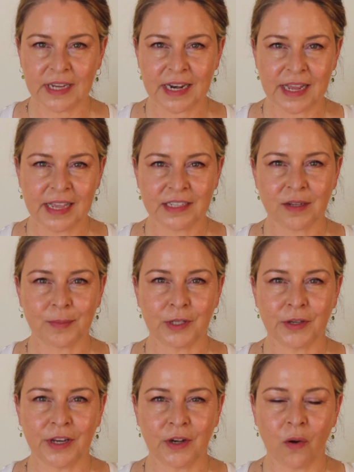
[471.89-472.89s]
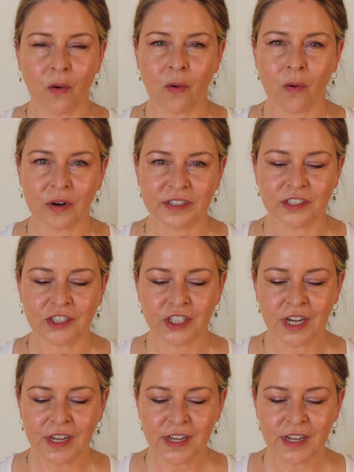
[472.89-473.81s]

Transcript: and I end up looking orange.